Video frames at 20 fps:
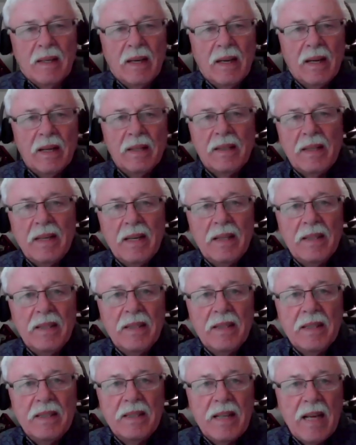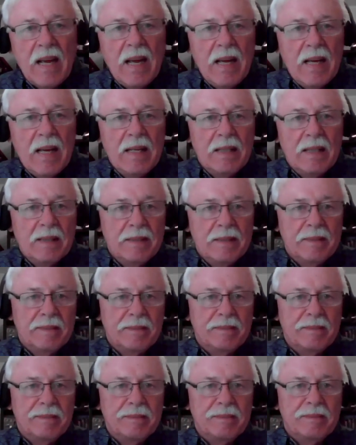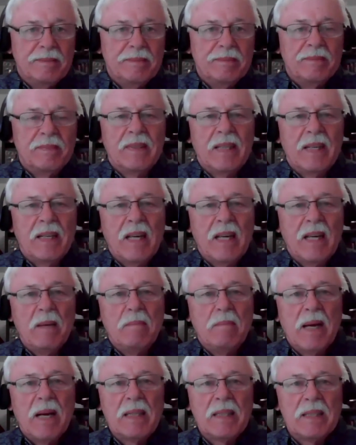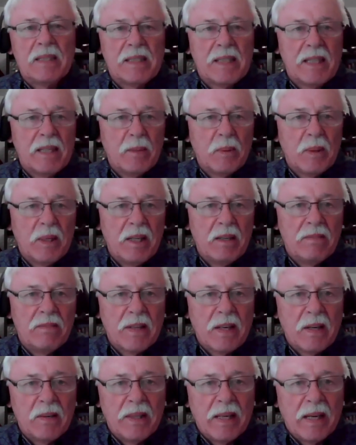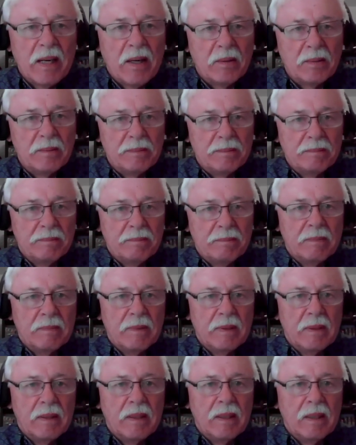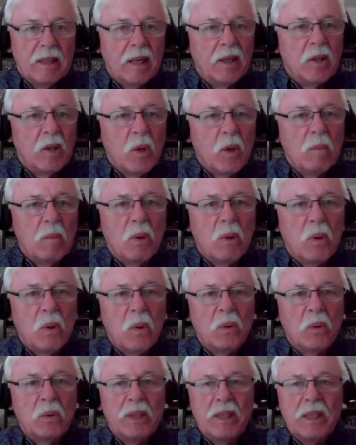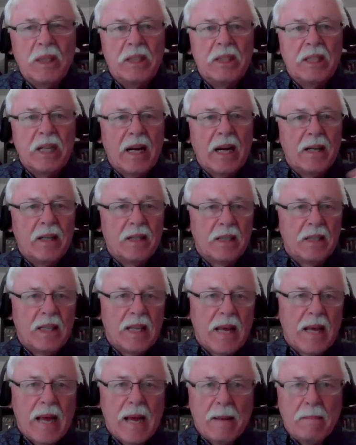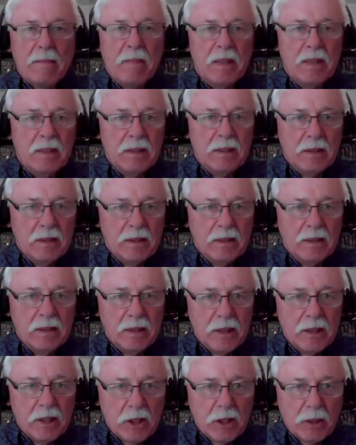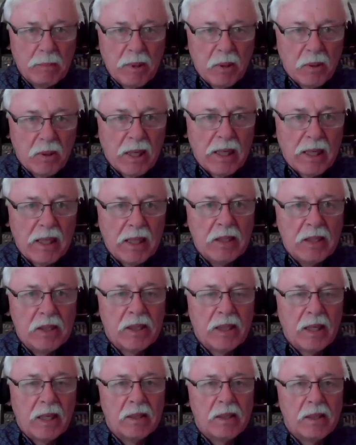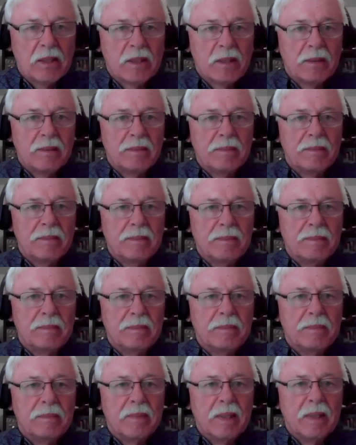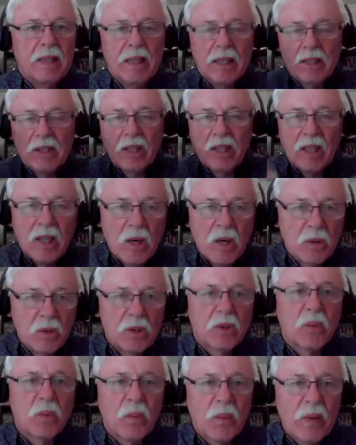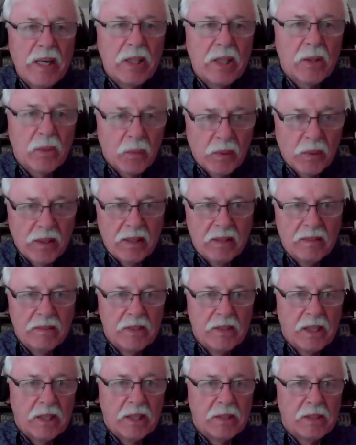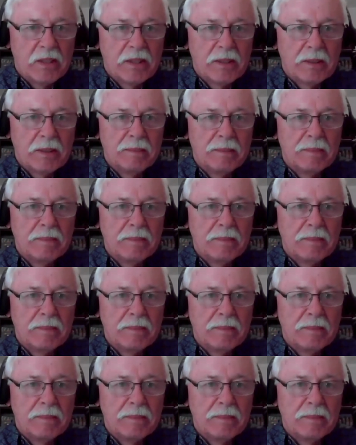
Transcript: At the end of the day, they came back to see what he had found out. And lo and behold, the entire lab smelled like incense. His clothes reeked with incense.